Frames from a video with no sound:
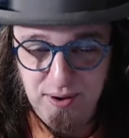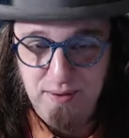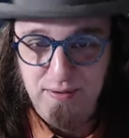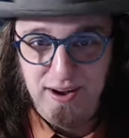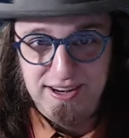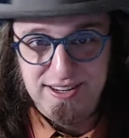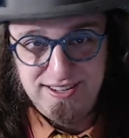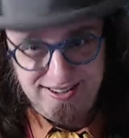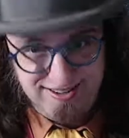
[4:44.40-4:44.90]
if
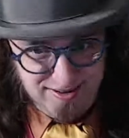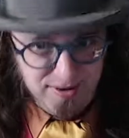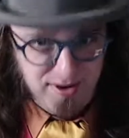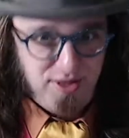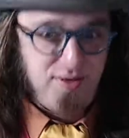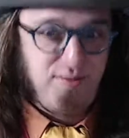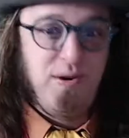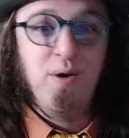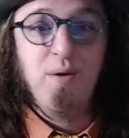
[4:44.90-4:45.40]
I just sort
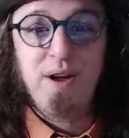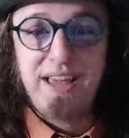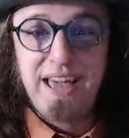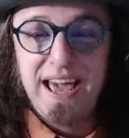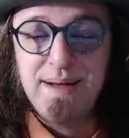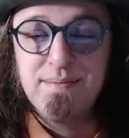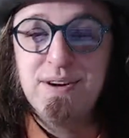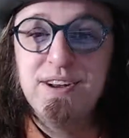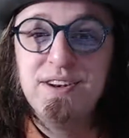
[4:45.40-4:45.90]
of throw a
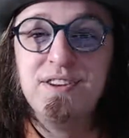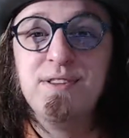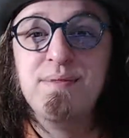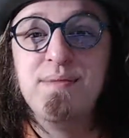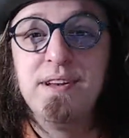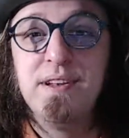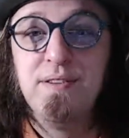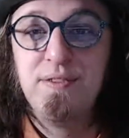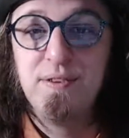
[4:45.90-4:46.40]
camera into the
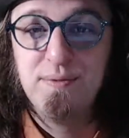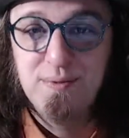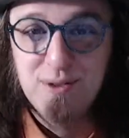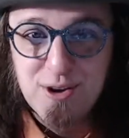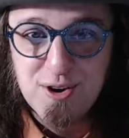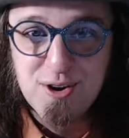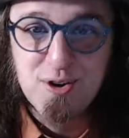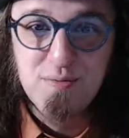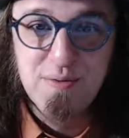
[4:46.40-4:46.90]
middle of the
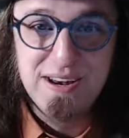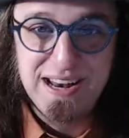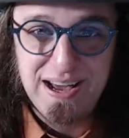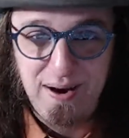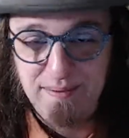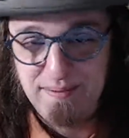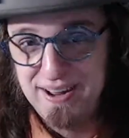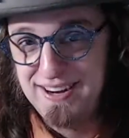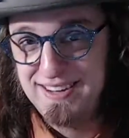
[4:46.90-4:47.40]
room and
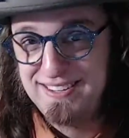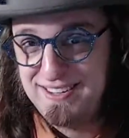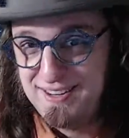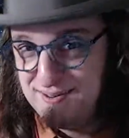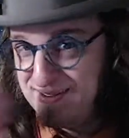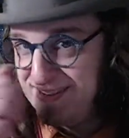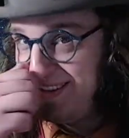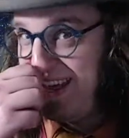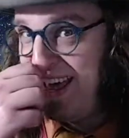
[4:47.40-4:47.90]
now I'm getting
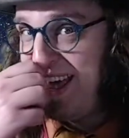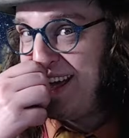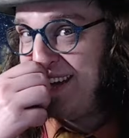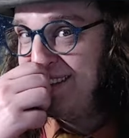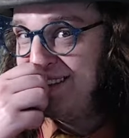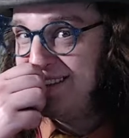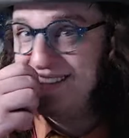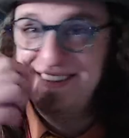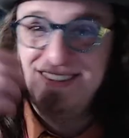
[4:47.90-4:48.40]
students'
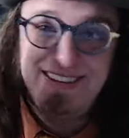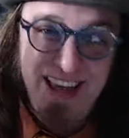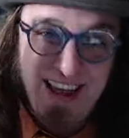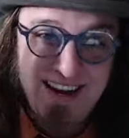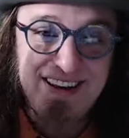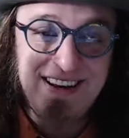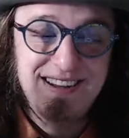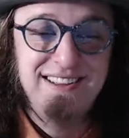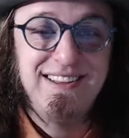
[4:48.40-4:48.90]
heads, and
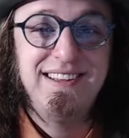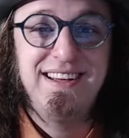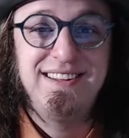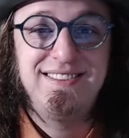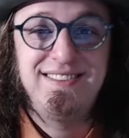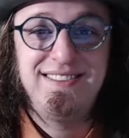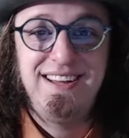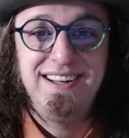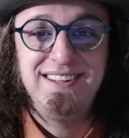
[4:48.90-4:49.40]
technically
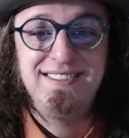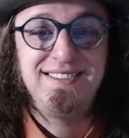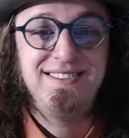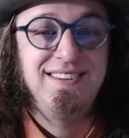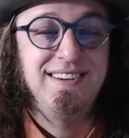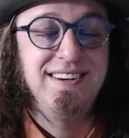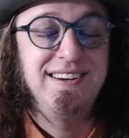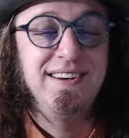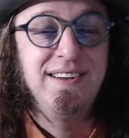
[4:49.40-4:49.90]
that's
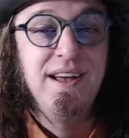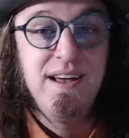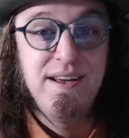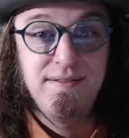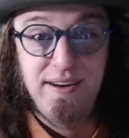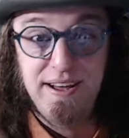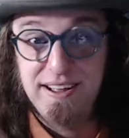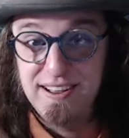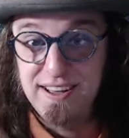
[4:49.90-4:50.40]
a
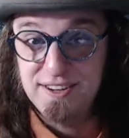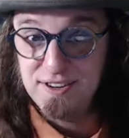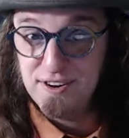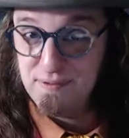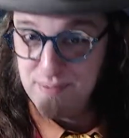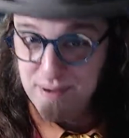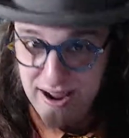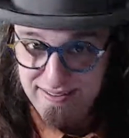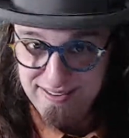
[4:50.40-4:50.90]
violation
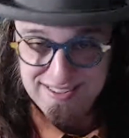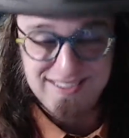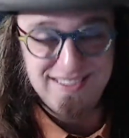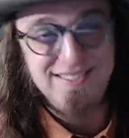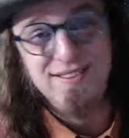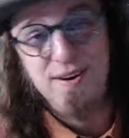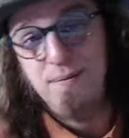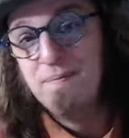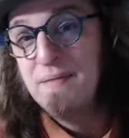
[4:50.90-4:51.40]
of privacy.
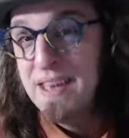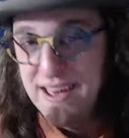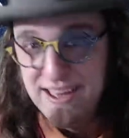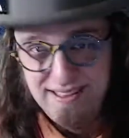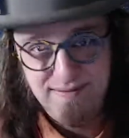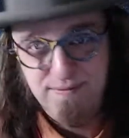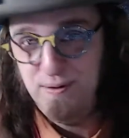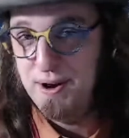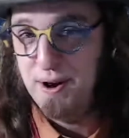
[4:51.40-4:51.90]
So
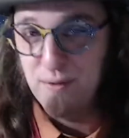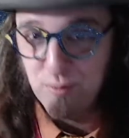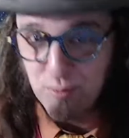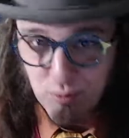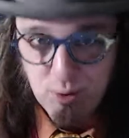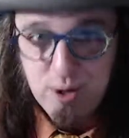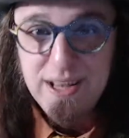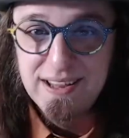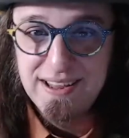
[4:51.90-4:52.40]
we
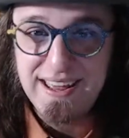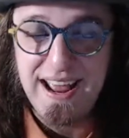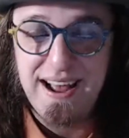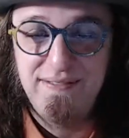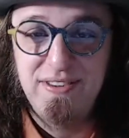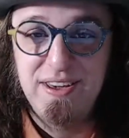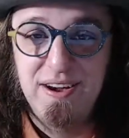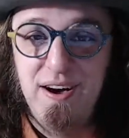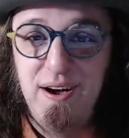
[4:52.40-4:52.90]
don't really
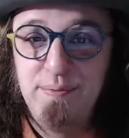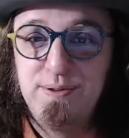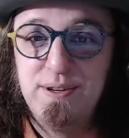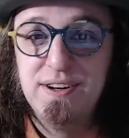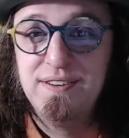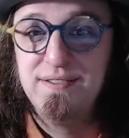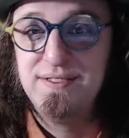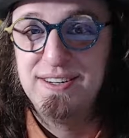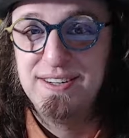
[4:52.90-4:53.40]
have the
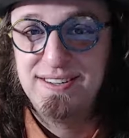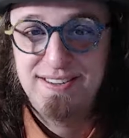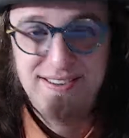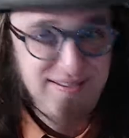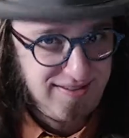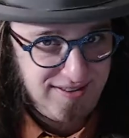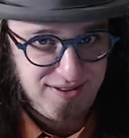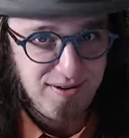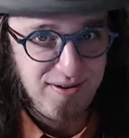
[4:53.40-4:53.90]
option of just
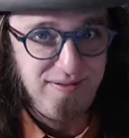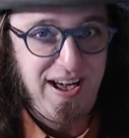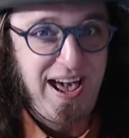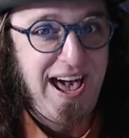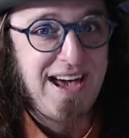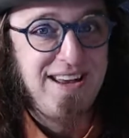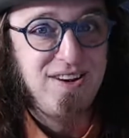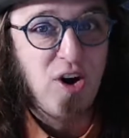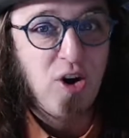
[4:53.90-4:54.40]
sort of
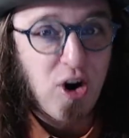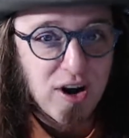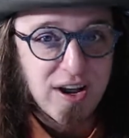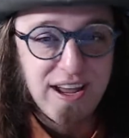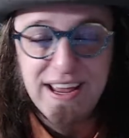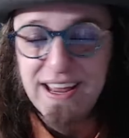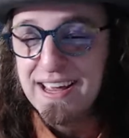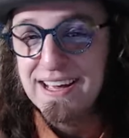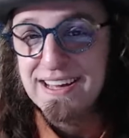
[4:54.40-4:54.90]
ad
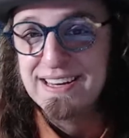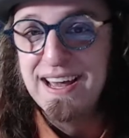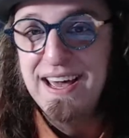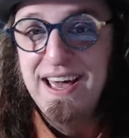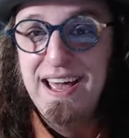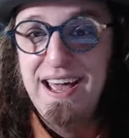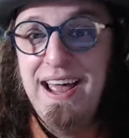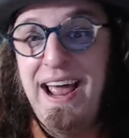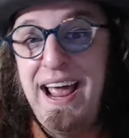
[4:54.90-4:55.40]
hocing it,
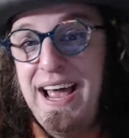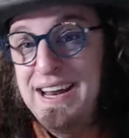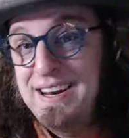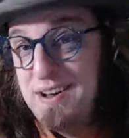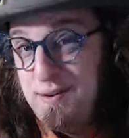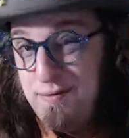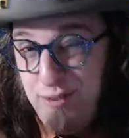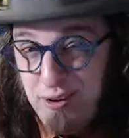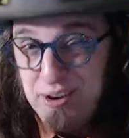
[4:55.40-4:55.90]
and
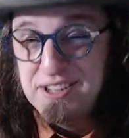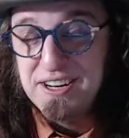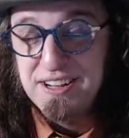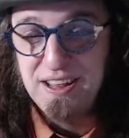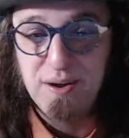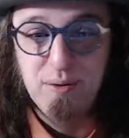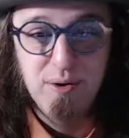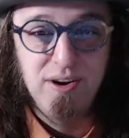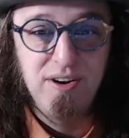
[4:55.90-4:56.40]

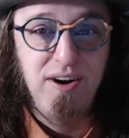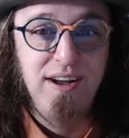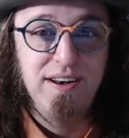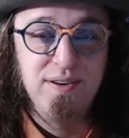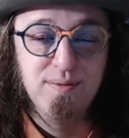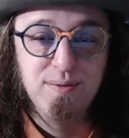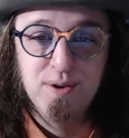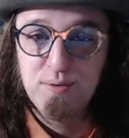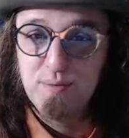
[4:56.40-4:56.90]
unfortunately we're not
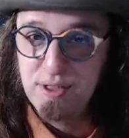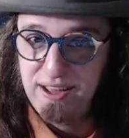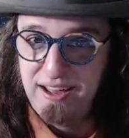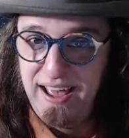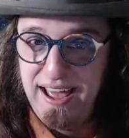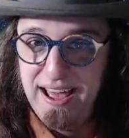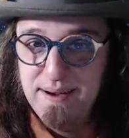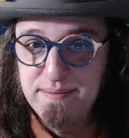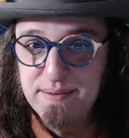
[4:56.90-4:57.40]
in a room with a
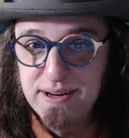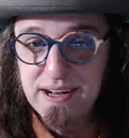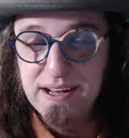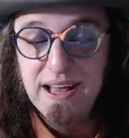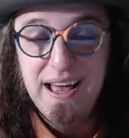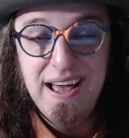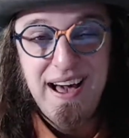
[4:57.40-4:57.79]
camera.